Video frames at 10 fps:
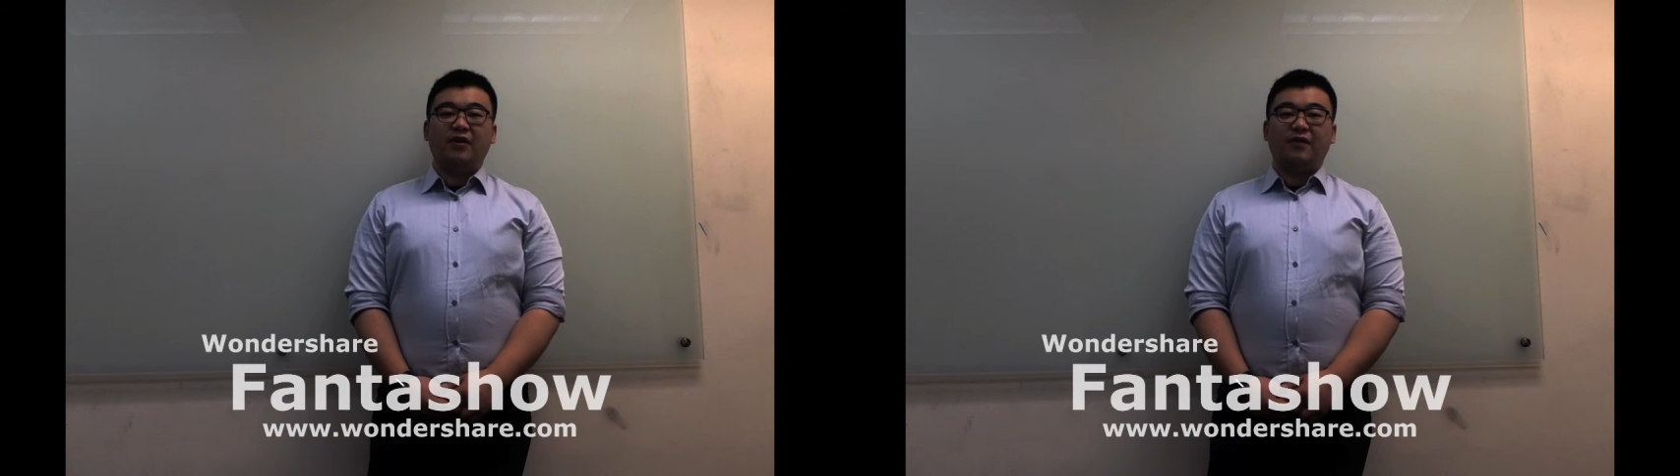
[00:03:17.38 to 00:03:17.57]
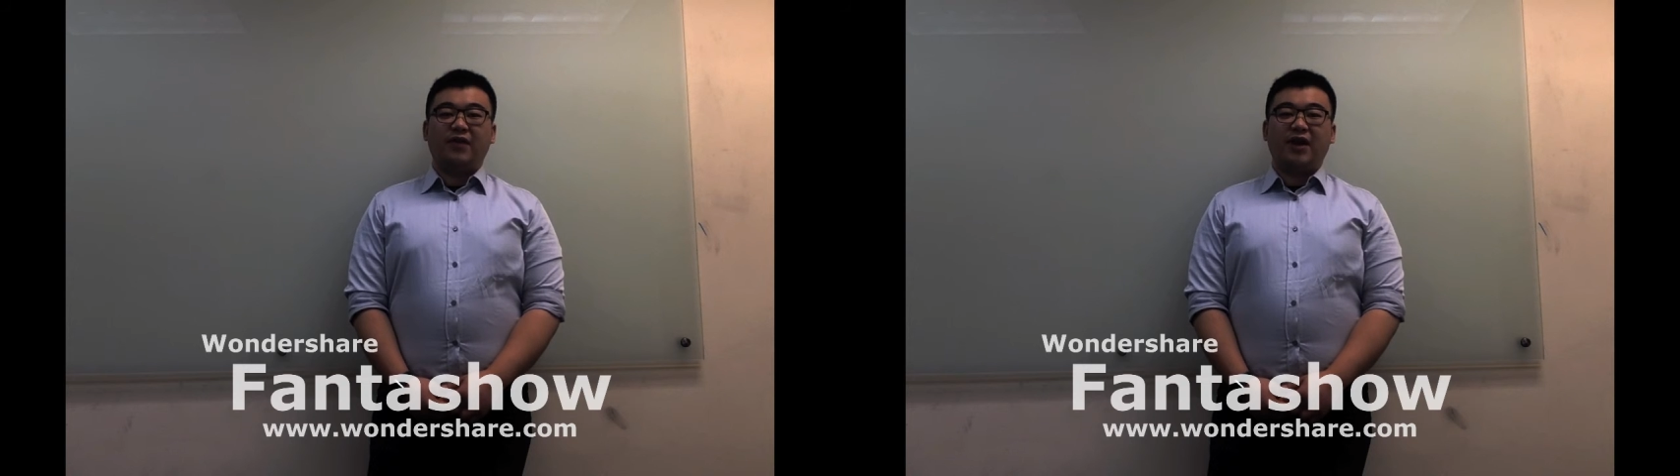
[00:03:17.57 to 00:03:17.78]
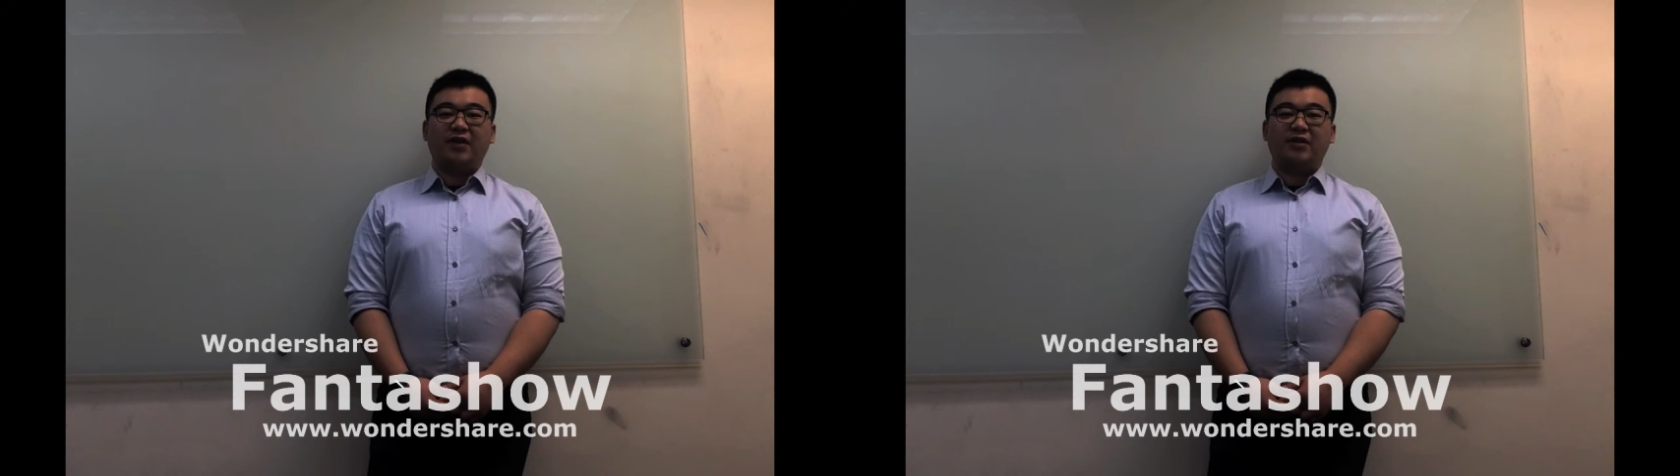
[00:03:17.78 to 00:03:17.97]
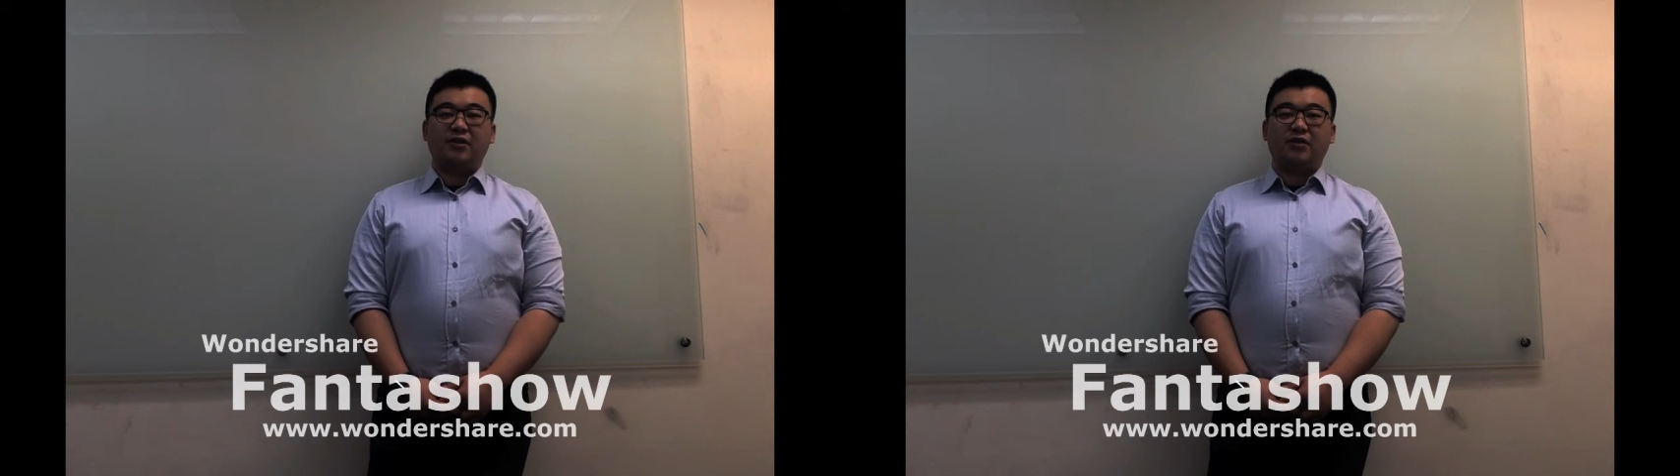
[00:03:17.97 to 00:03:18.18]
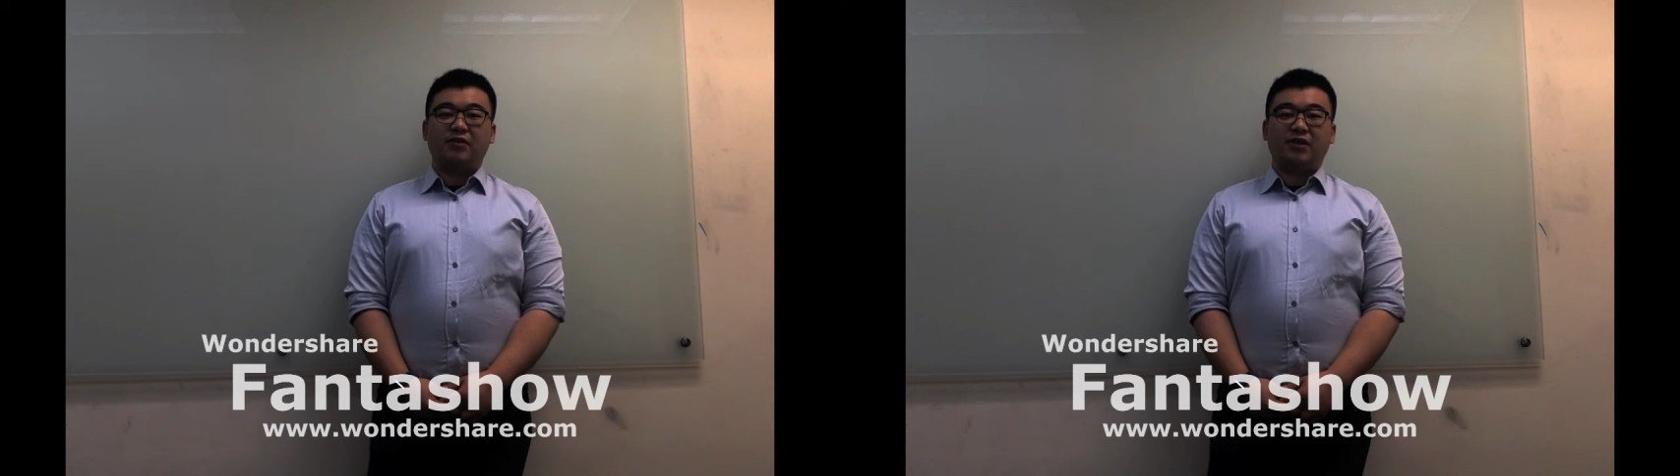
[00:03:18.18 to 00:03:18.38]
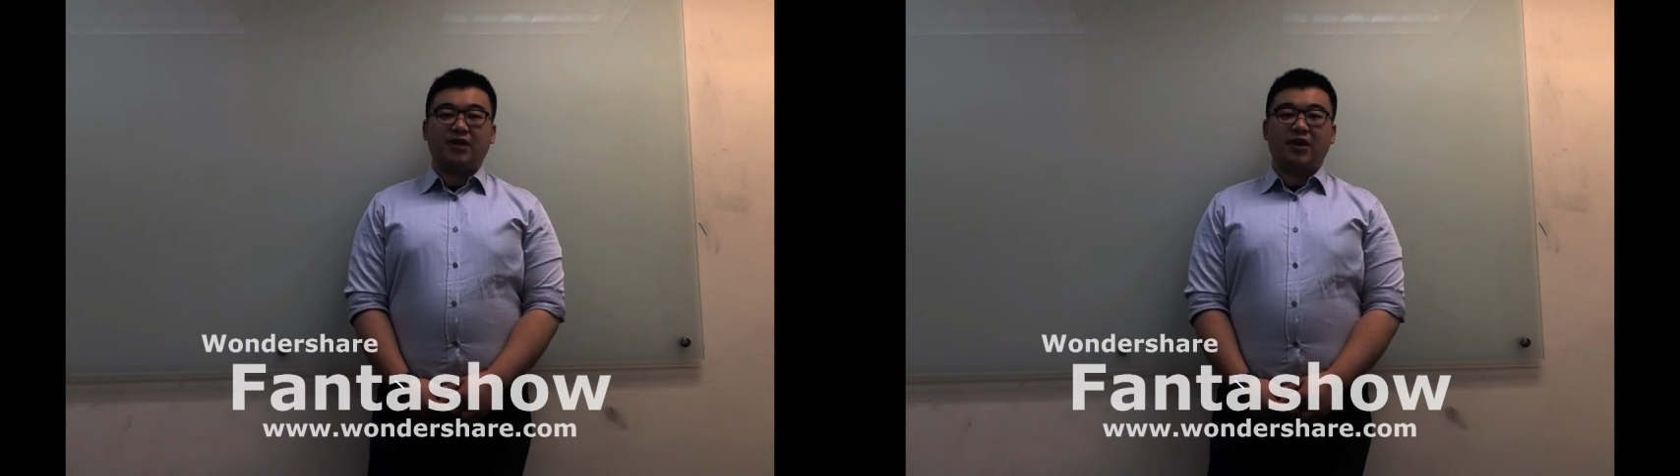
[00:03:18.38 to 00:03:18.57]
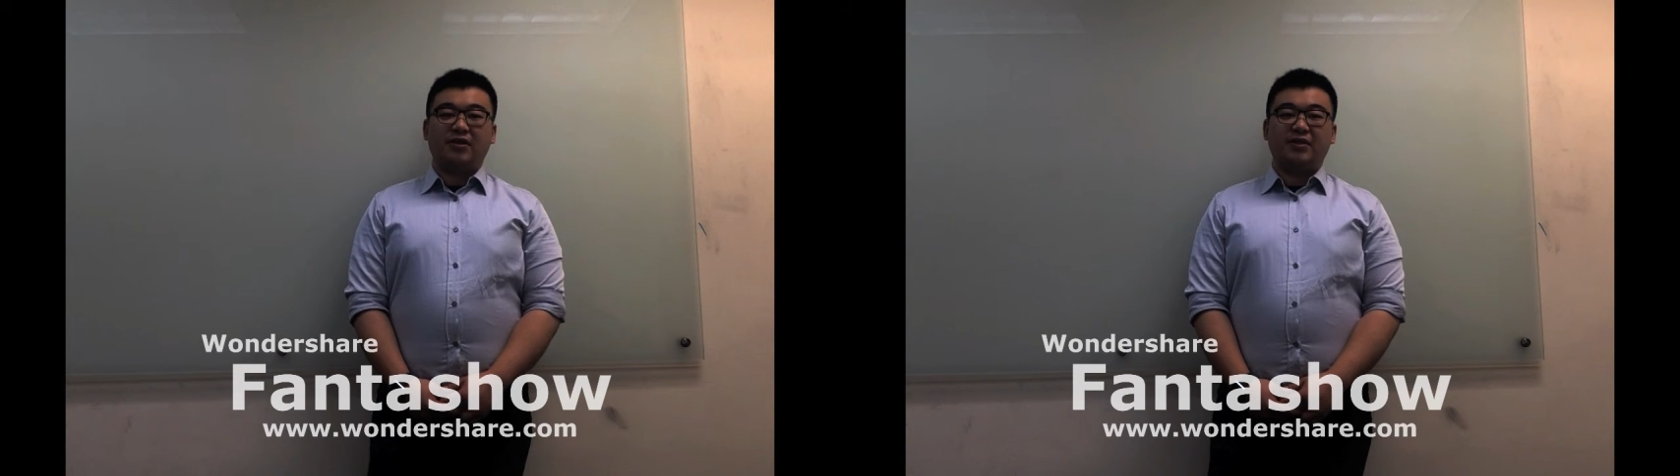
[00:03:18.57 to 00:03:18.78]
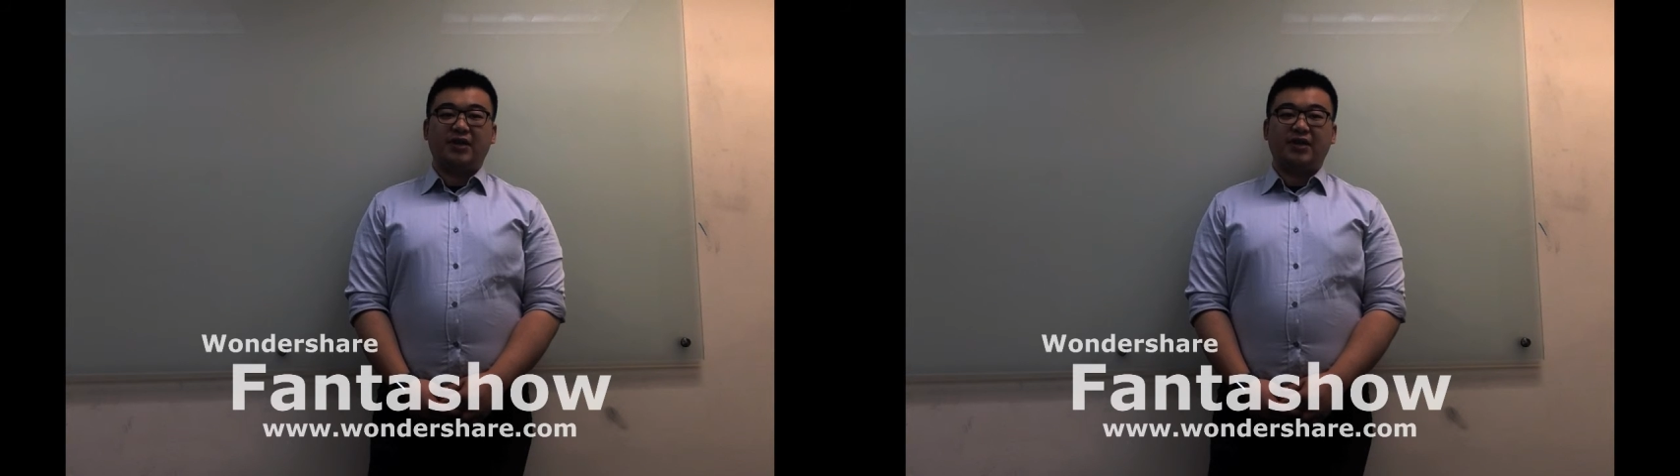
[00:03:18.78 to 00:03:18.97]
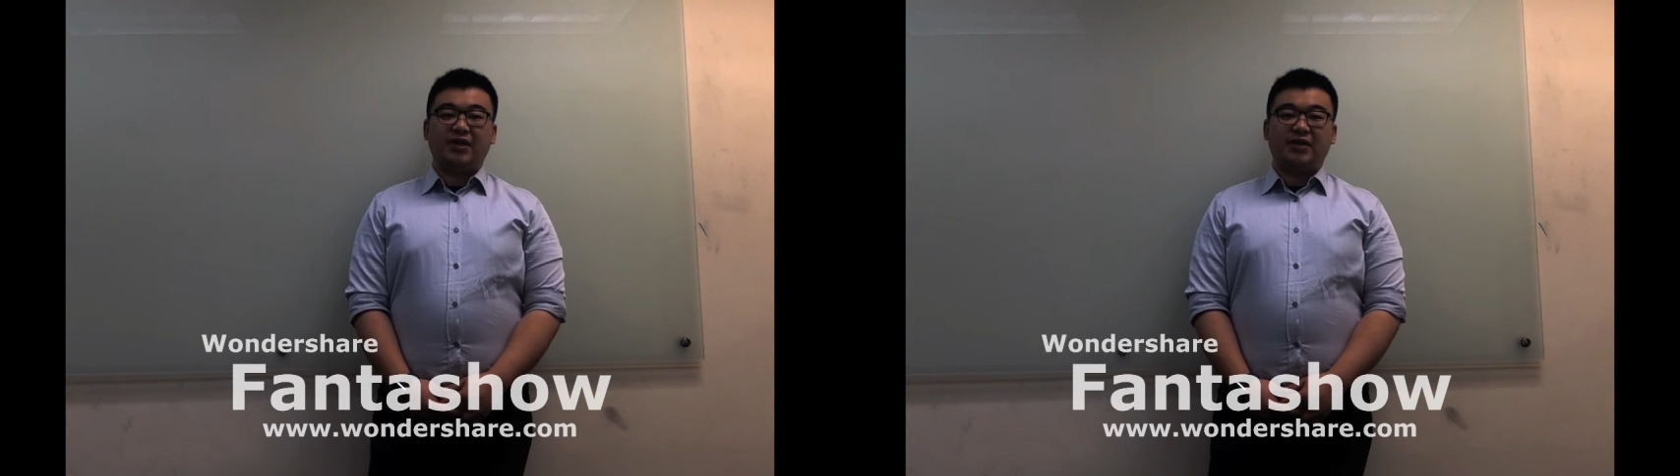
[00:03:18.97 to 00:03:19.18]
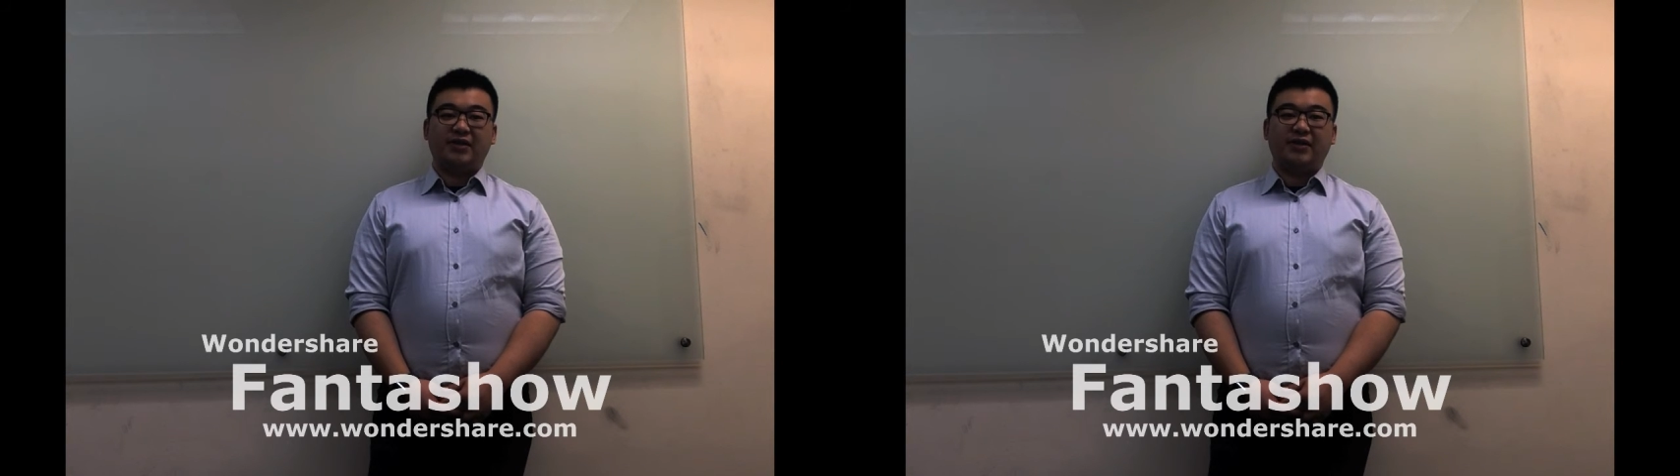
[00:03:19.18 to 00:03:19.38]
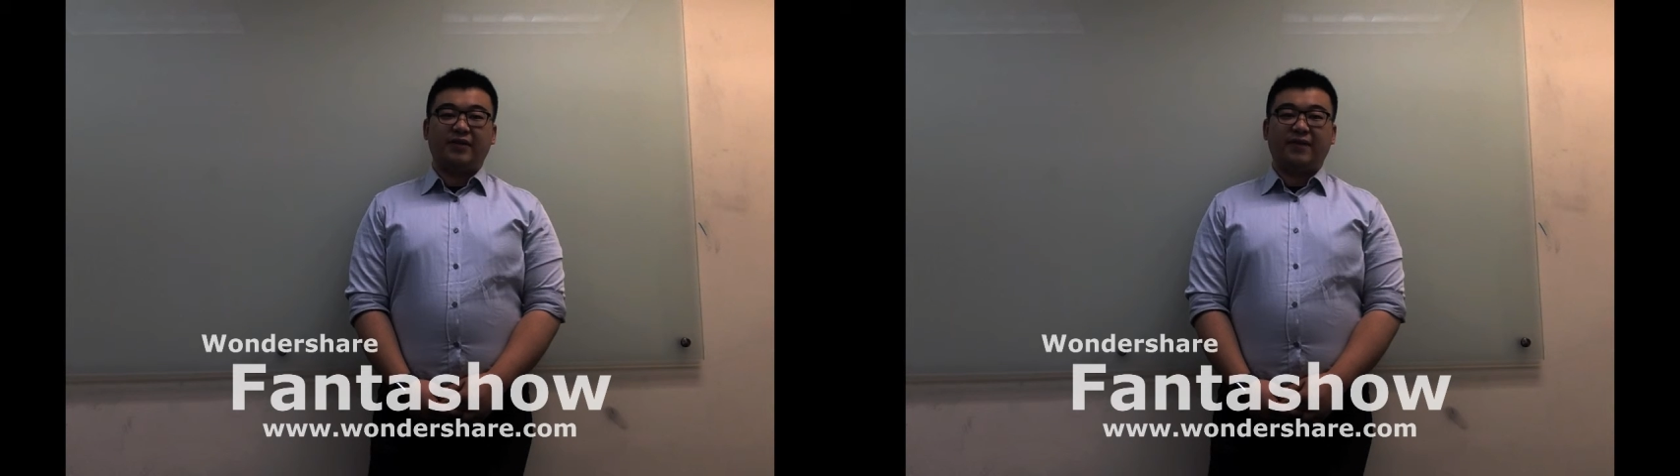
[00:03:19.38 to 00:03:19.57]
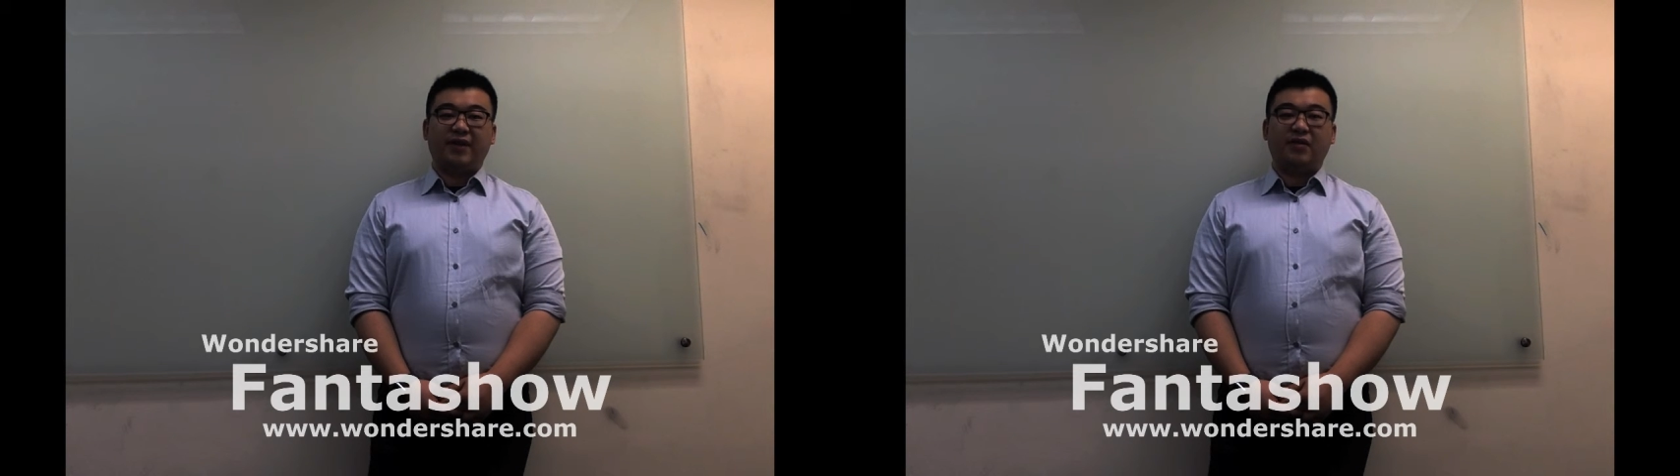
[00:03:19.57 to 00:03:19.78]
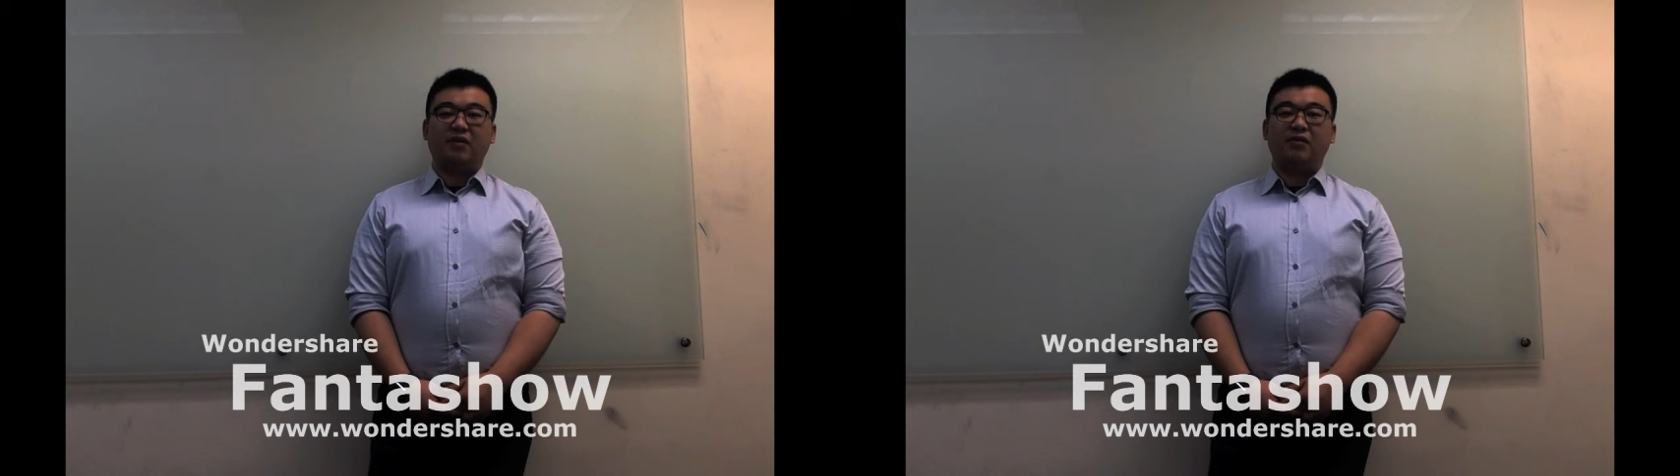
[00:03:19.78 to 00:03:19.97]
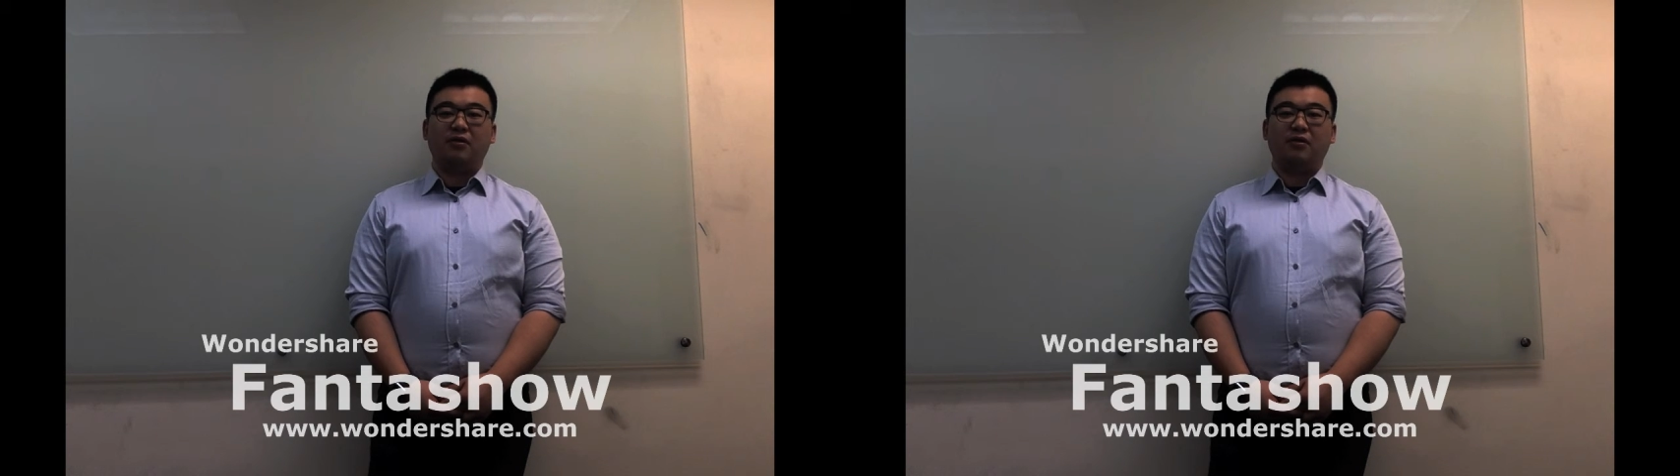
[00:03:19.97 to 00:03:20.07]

For the other cost accounts such as the flexible